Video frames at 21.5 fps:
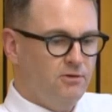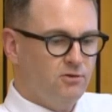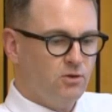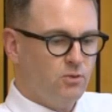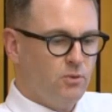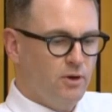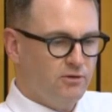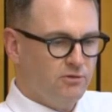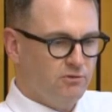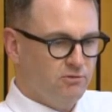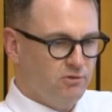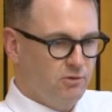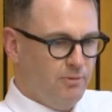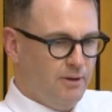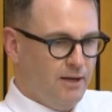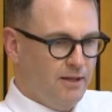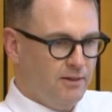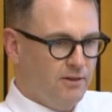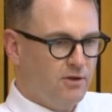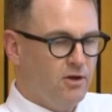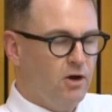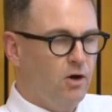are questions
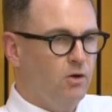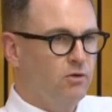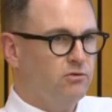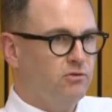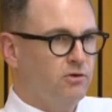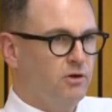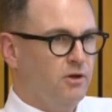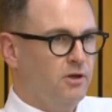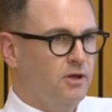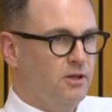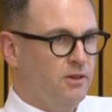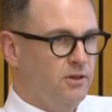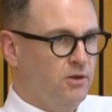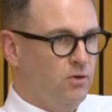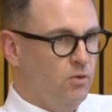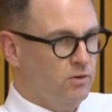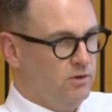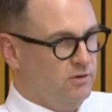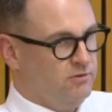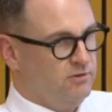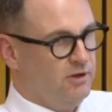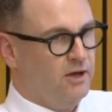about the culture in the
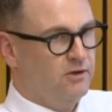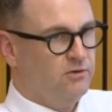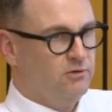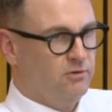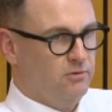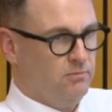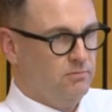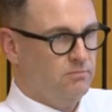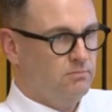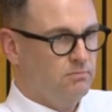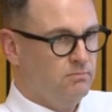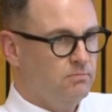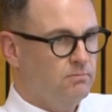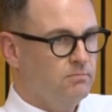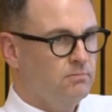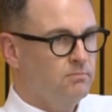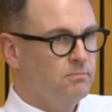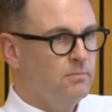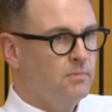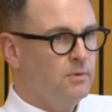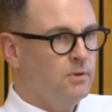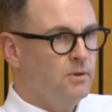organisation.
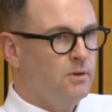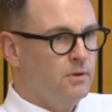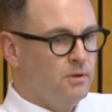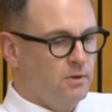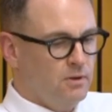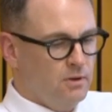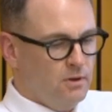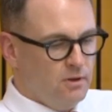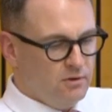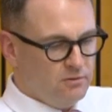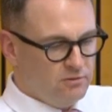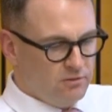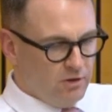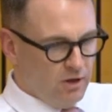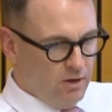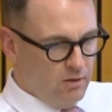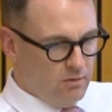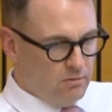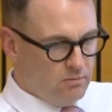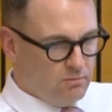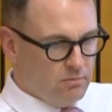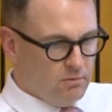
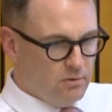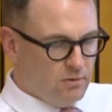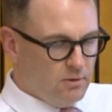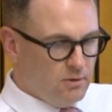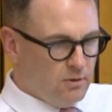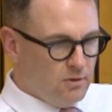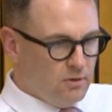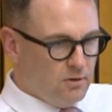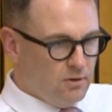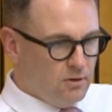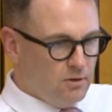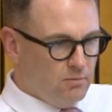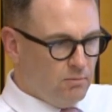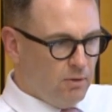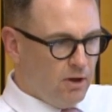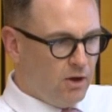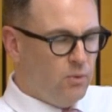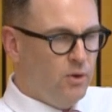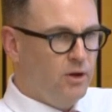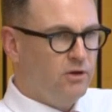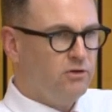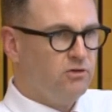So my
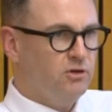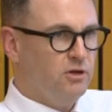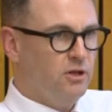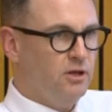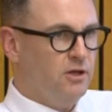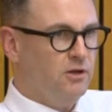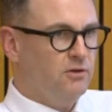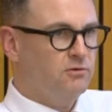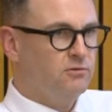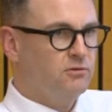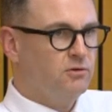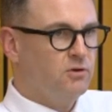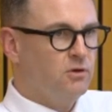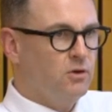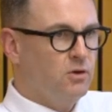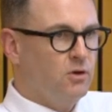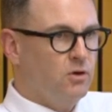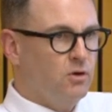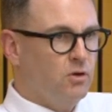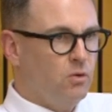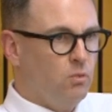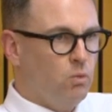question is,
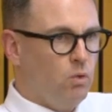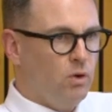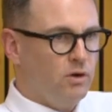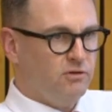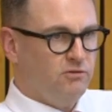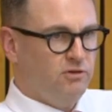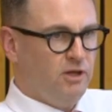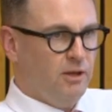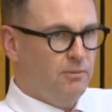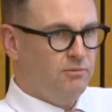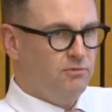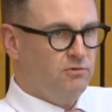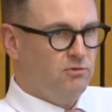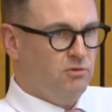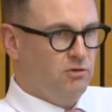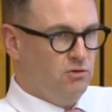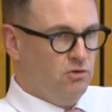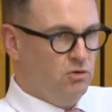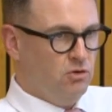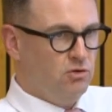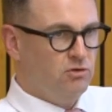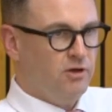what steps
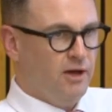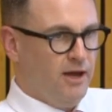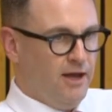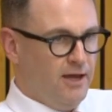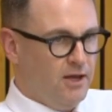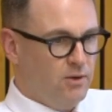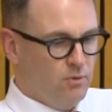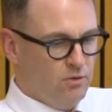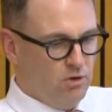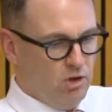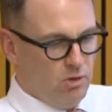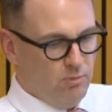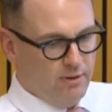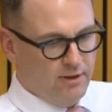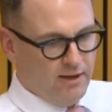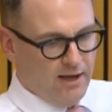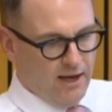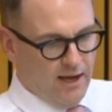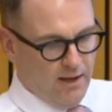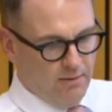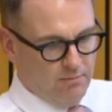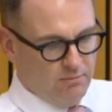did you take when you
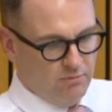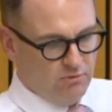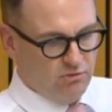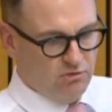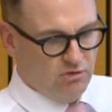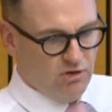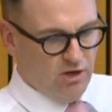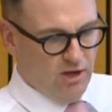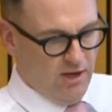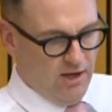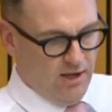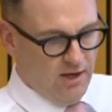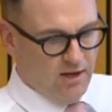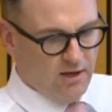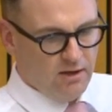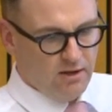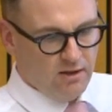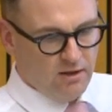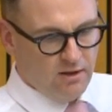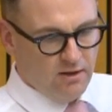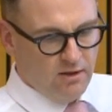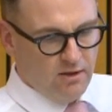became chair,
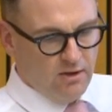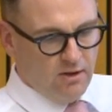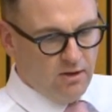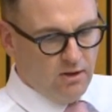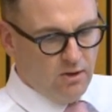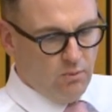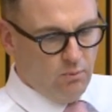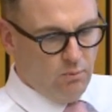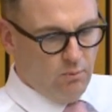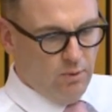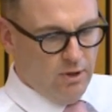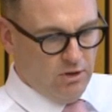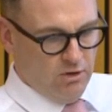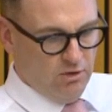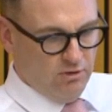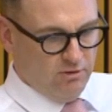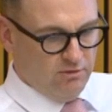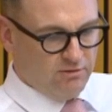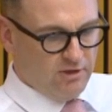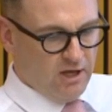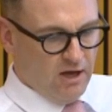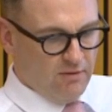when you
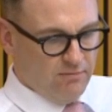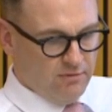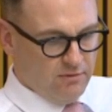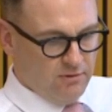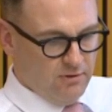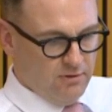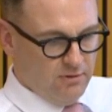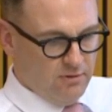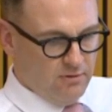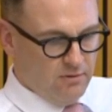discovered that